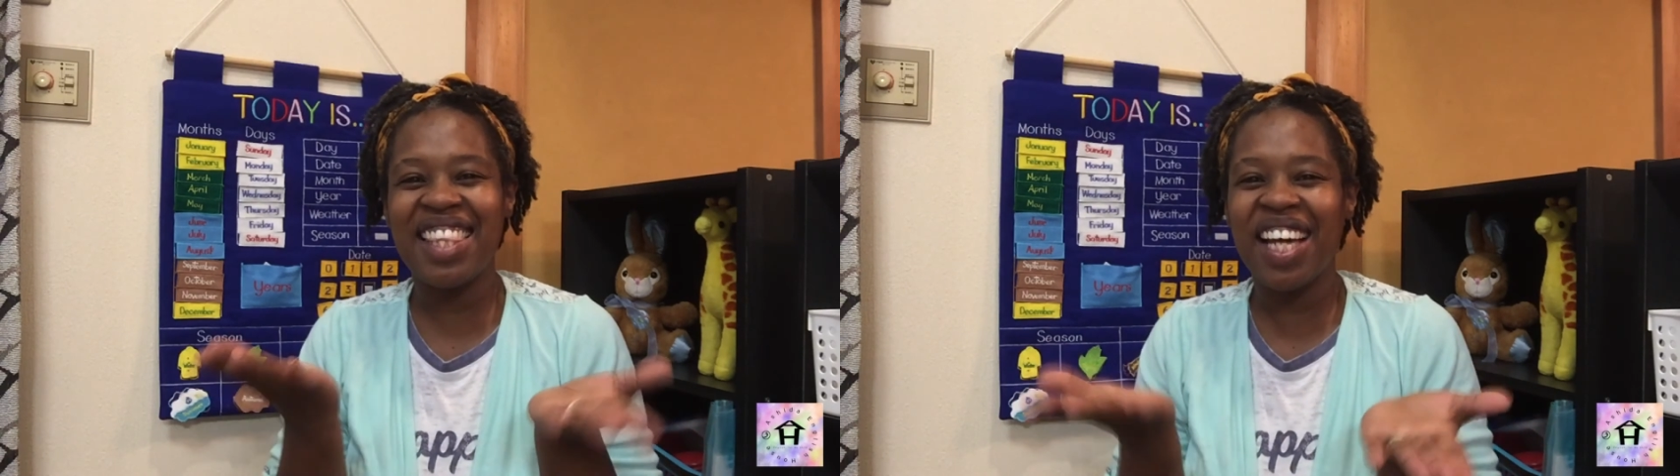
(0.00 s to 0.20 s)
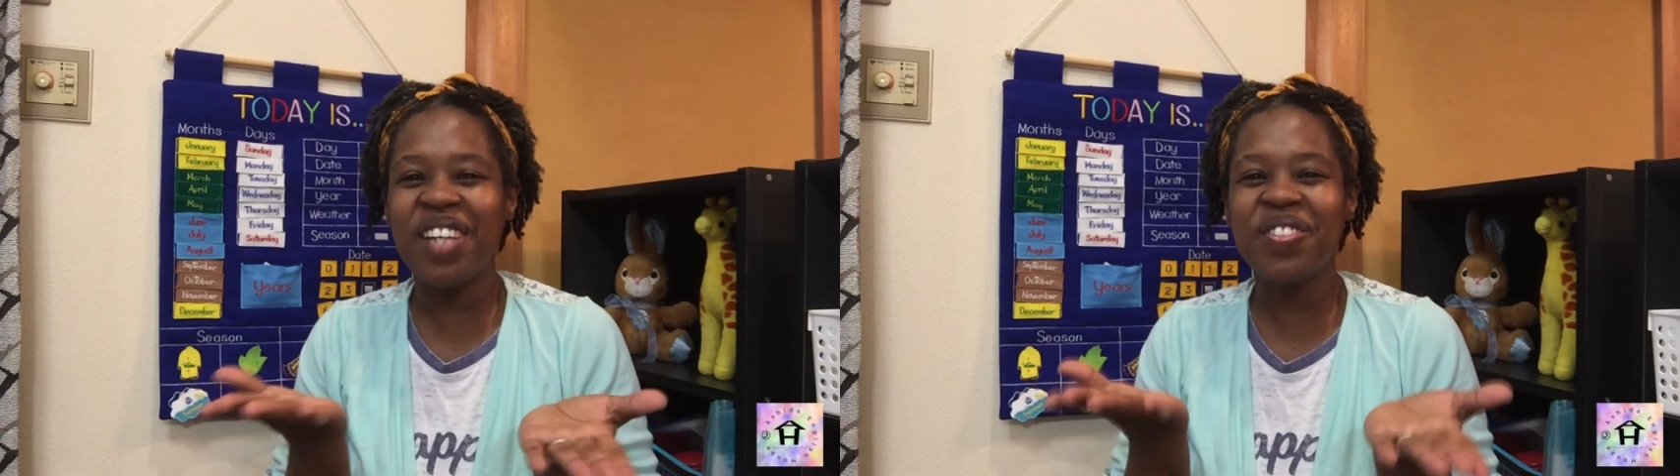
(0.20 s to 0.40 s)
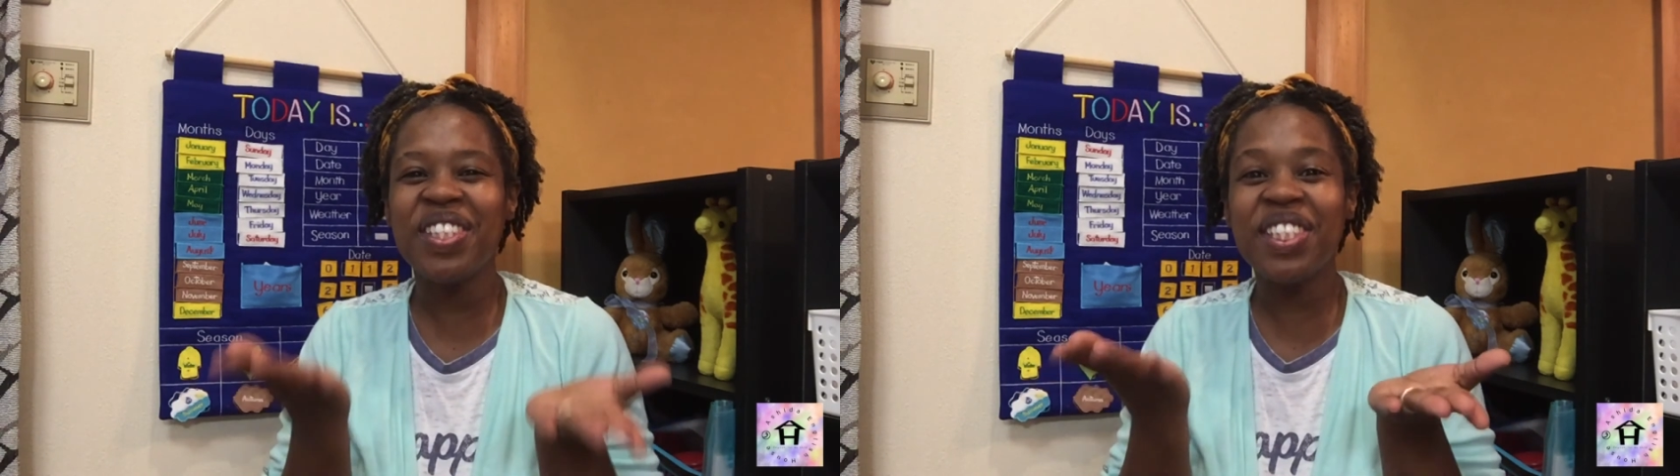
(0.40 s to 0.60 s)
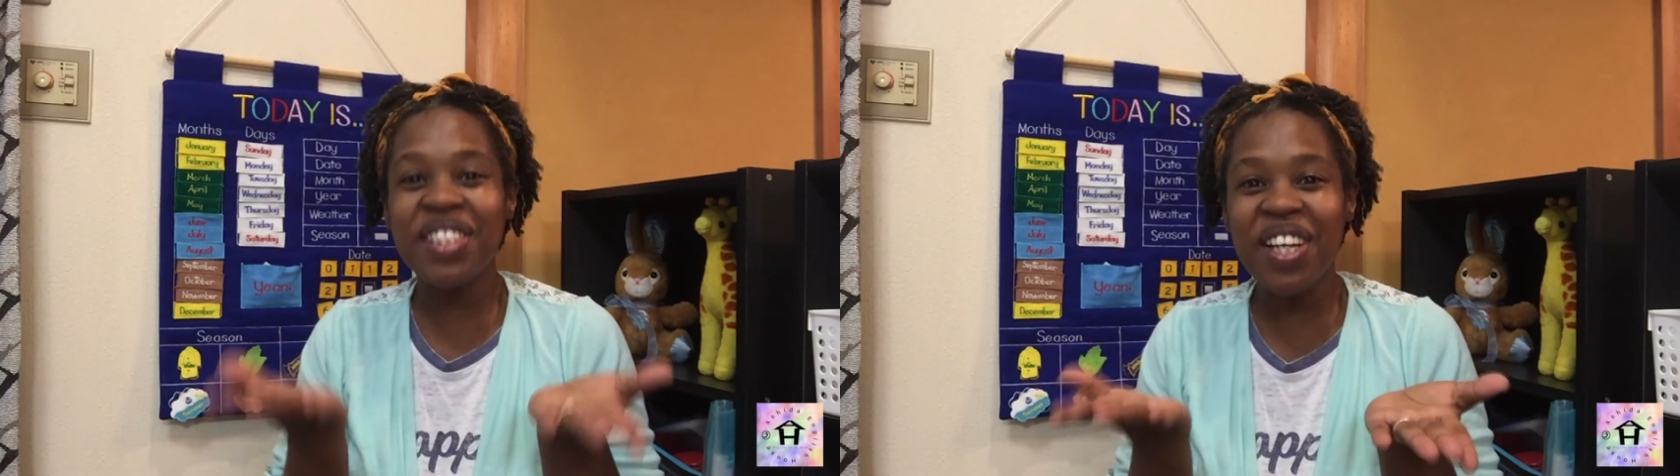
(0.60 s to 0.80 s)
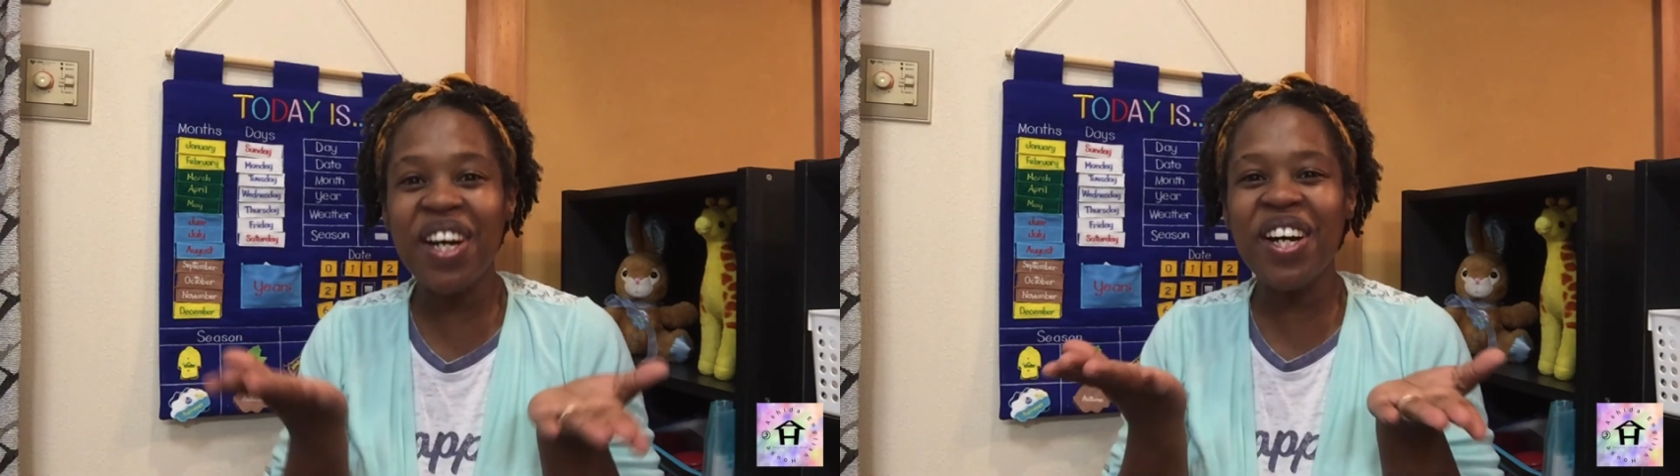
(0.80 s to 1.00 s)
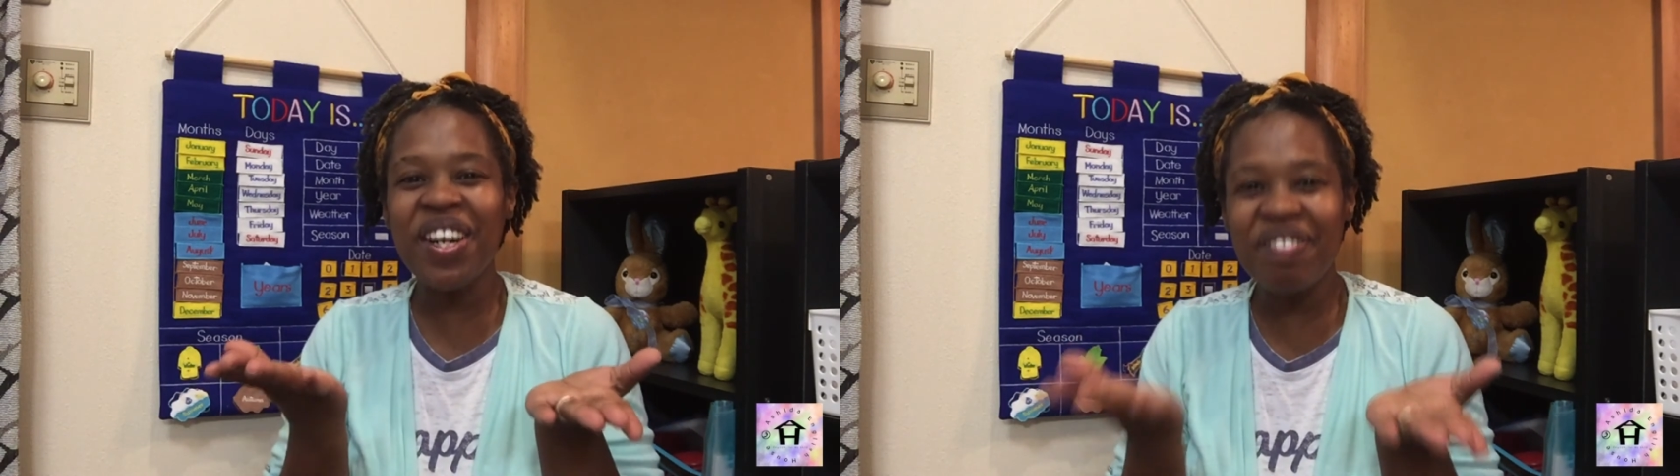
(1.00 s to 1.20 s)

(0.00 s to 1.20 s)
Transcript: That was so